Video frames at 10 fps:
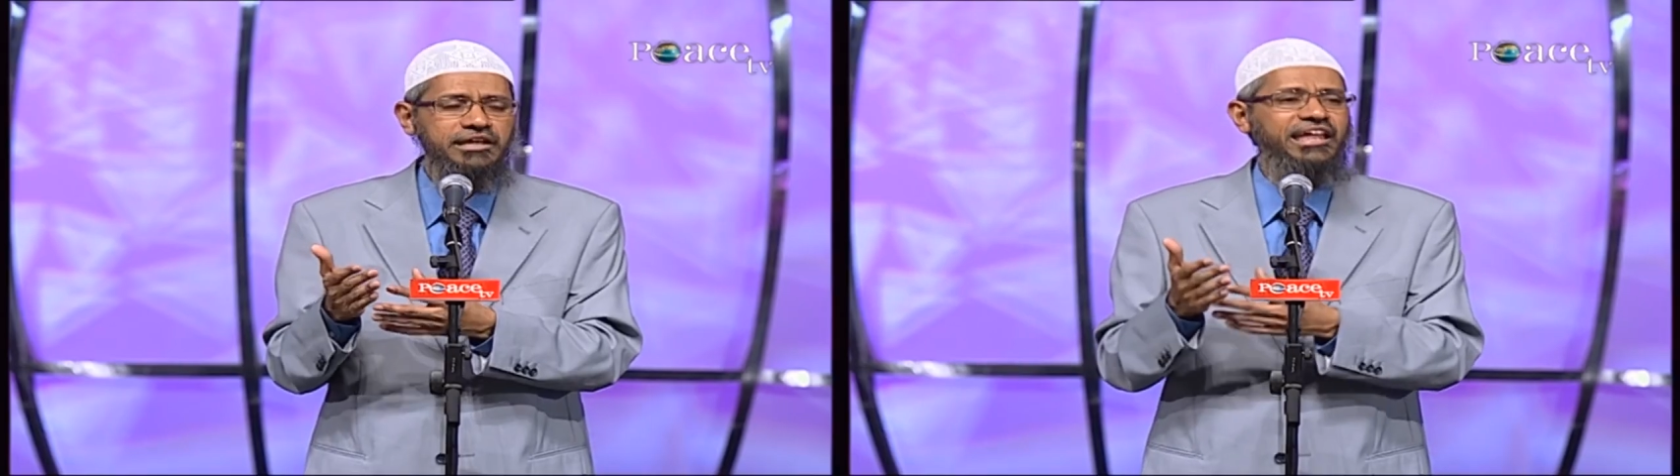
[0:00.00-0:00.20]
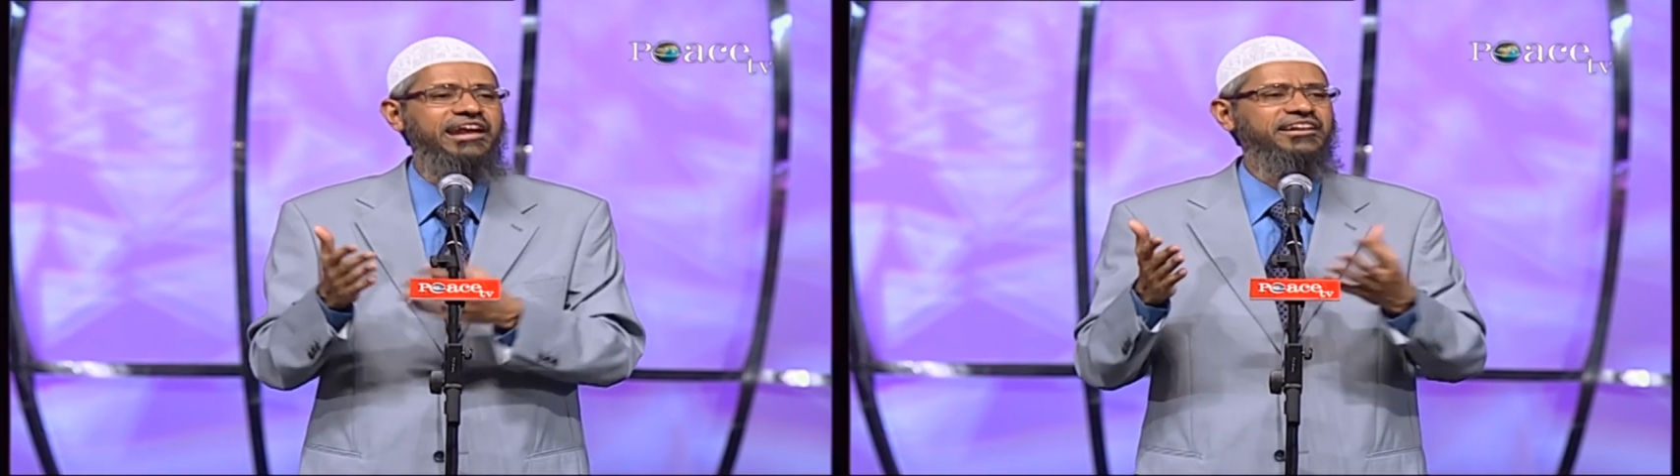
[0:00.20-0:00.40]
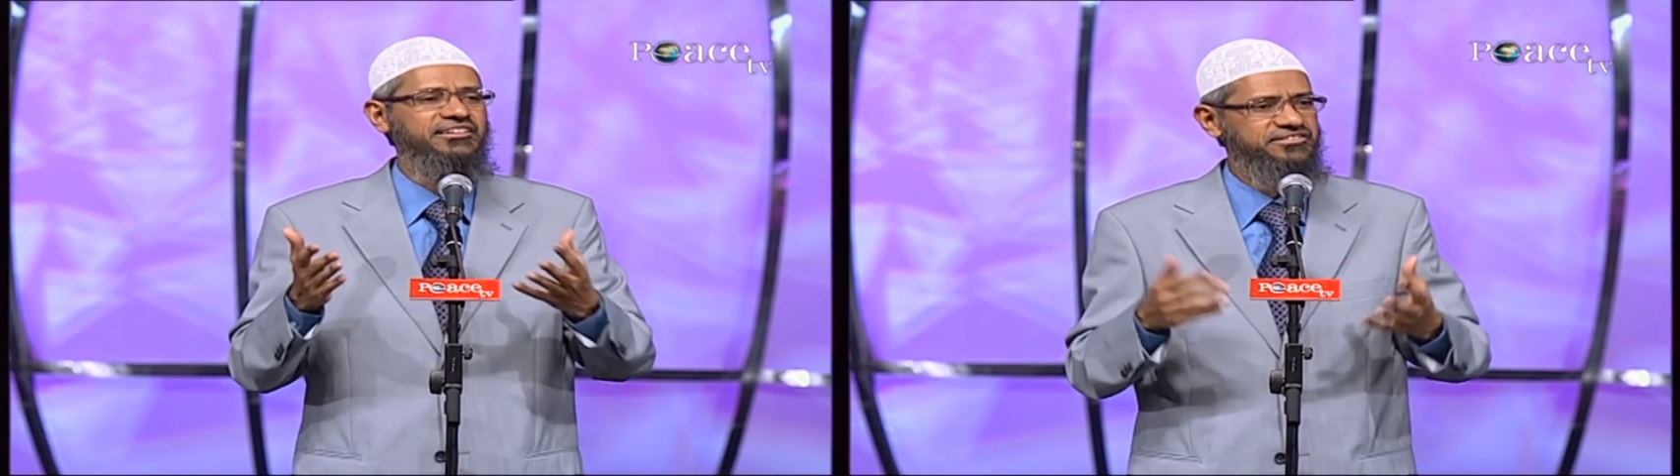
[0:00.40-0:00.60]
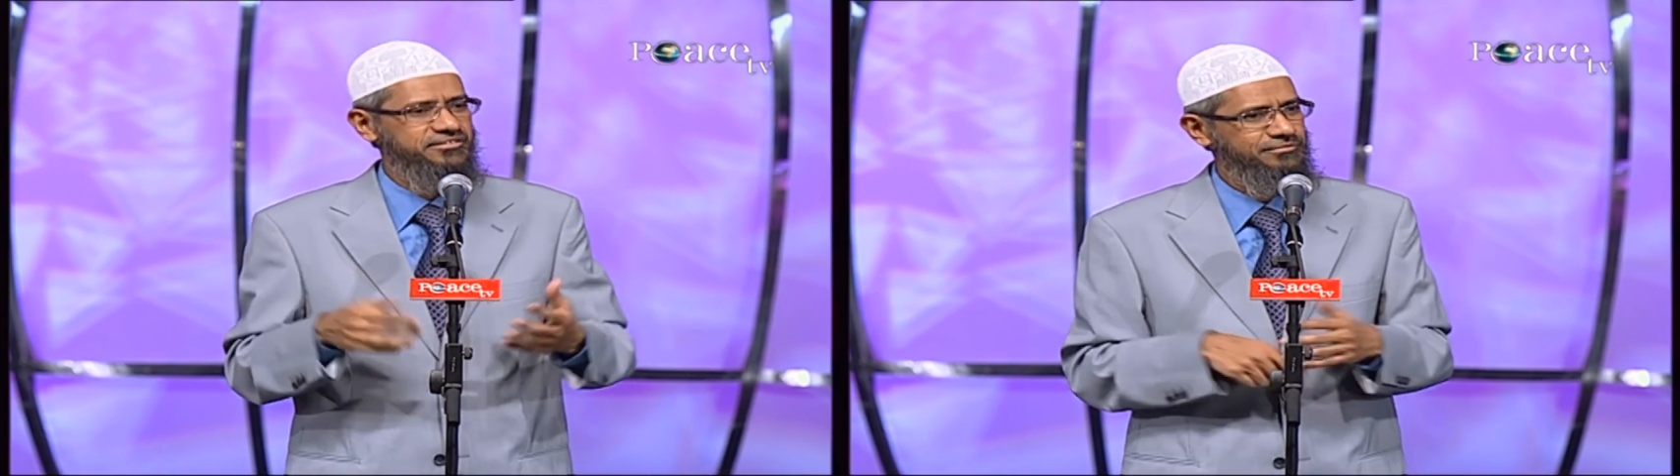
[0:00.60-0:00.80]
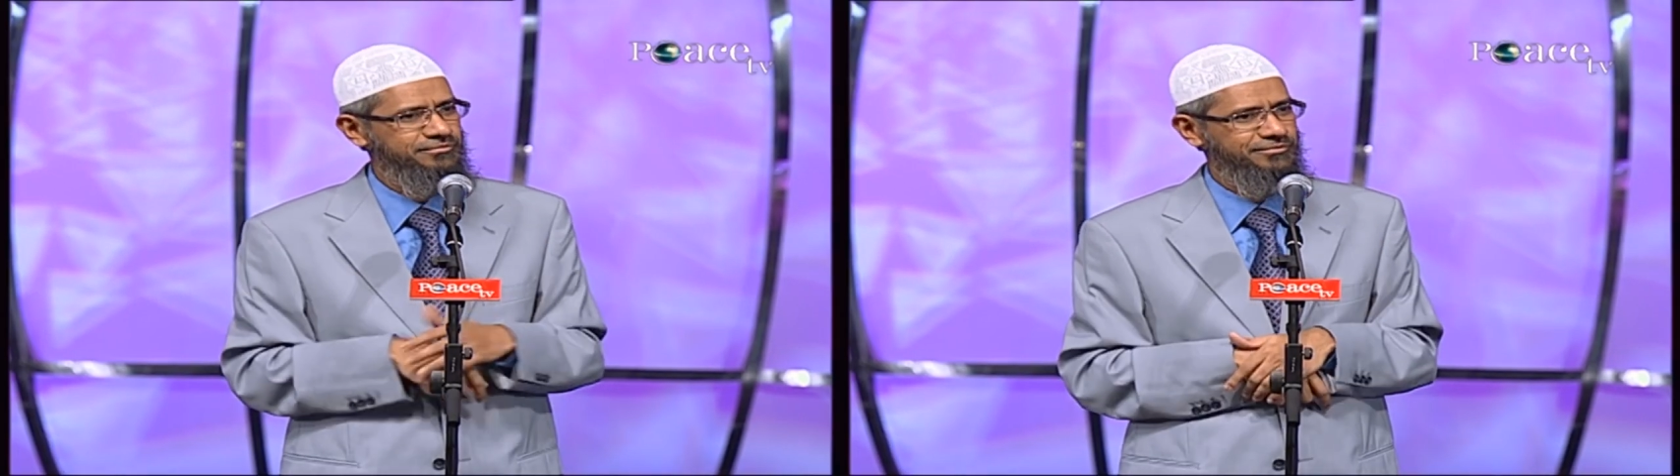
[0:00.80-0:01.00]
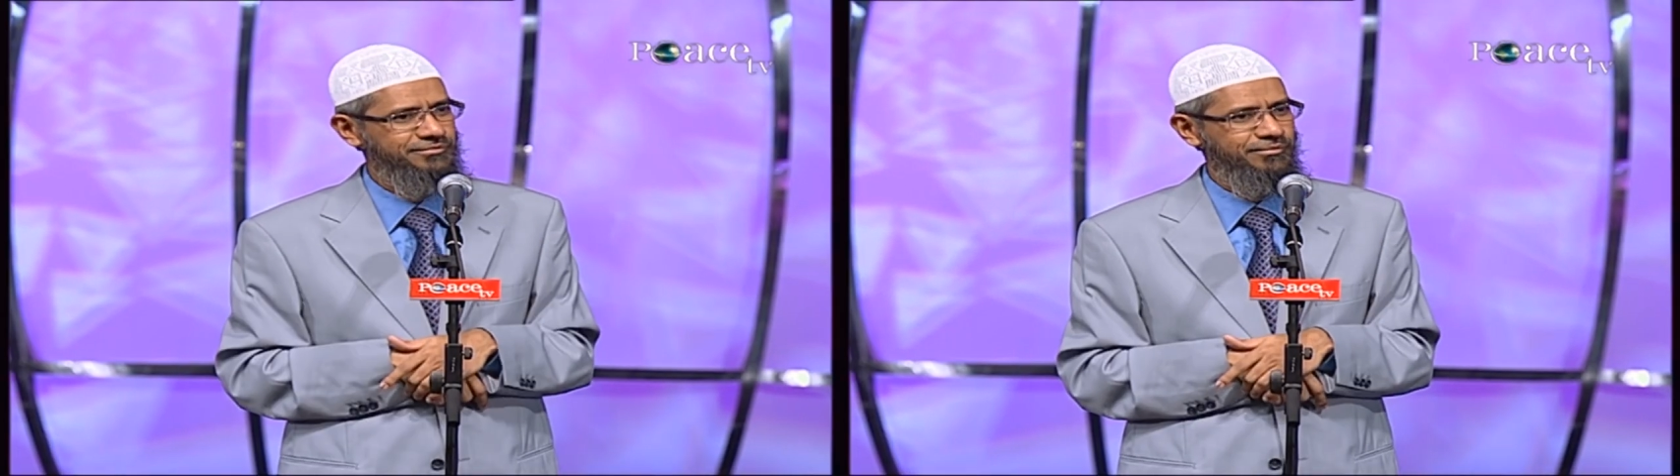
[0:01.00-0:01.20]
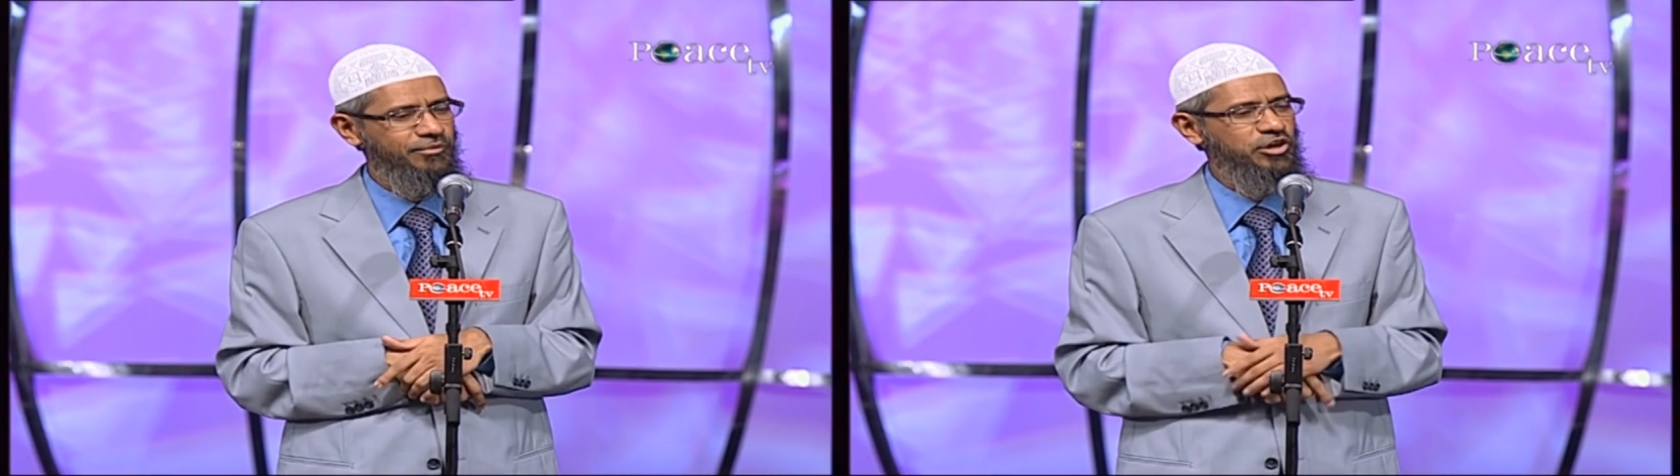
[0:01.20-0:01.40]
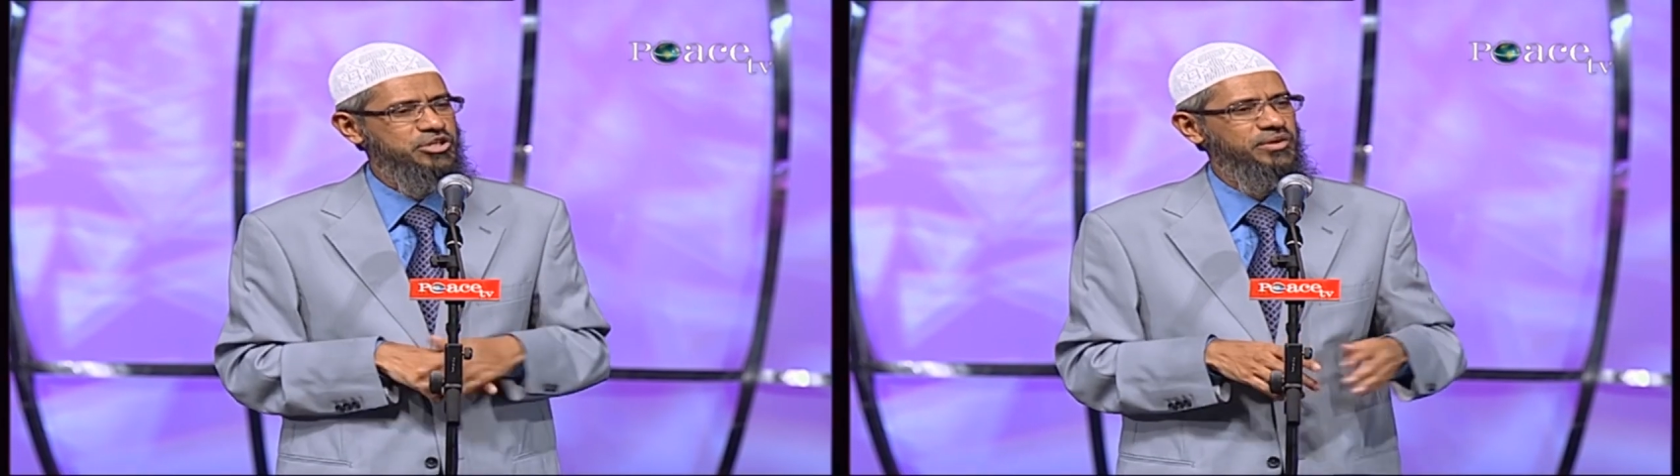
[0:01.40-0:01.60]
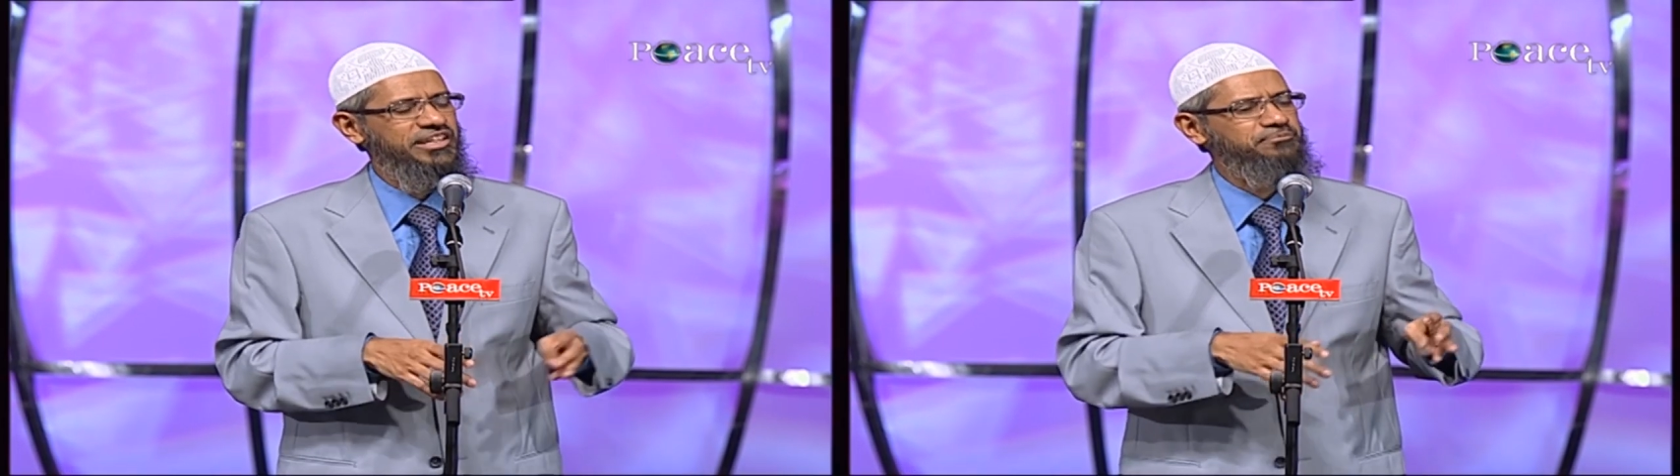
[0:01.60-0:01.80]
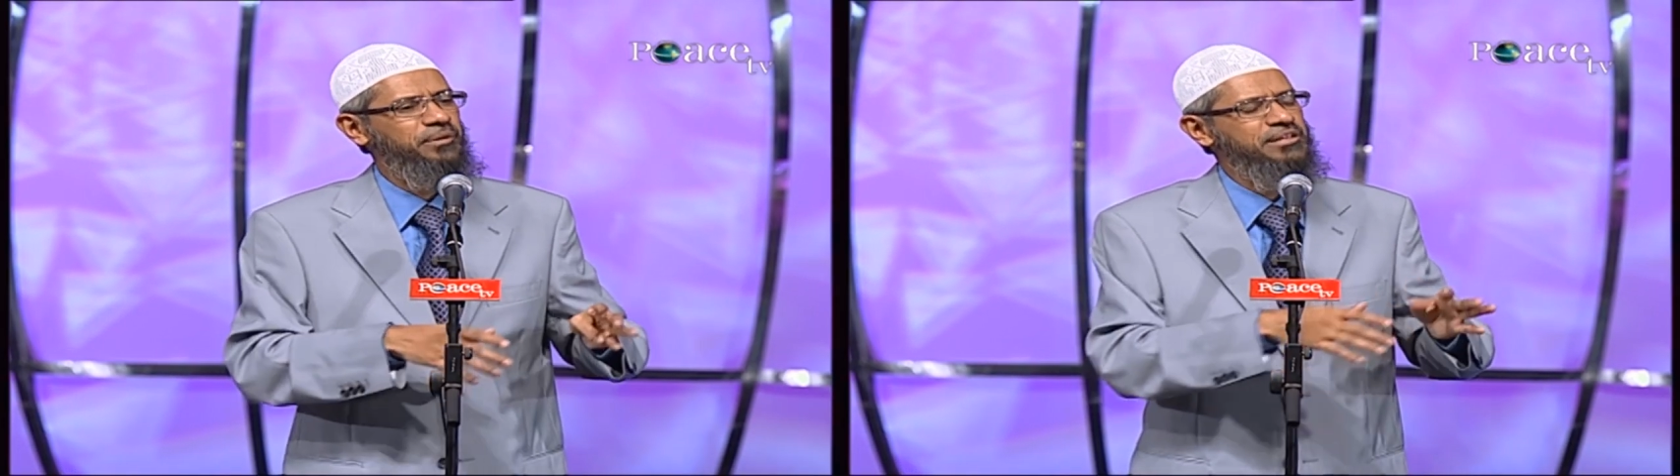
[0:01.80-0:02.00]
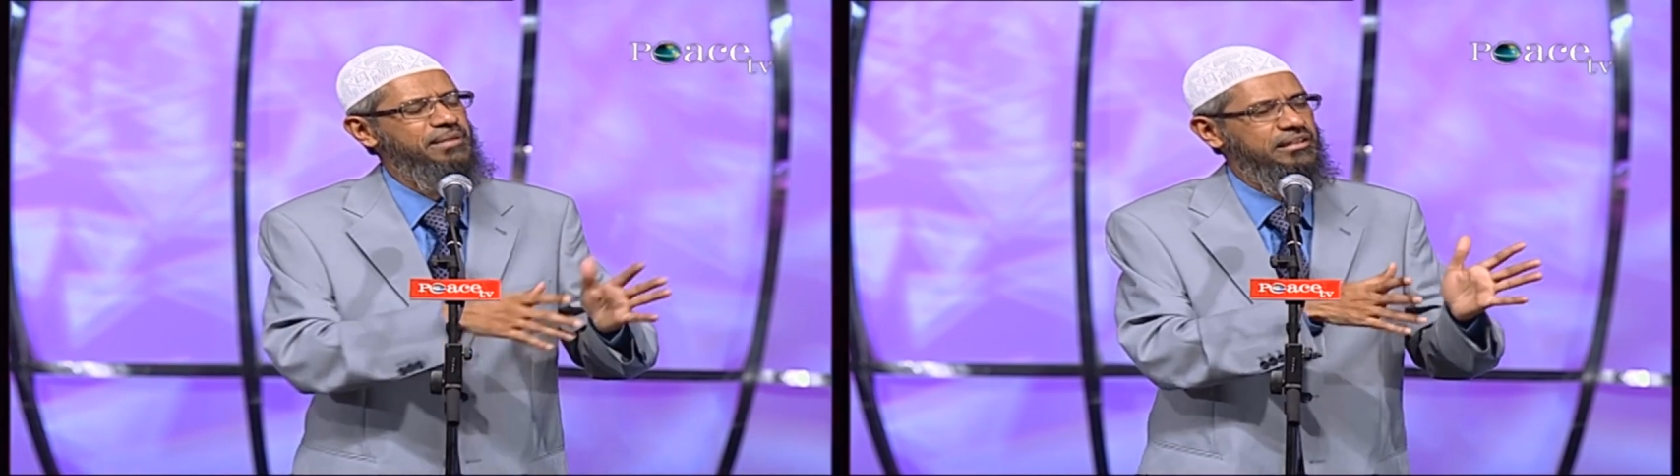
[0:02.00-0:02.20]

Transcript: inheritance, because she was expert in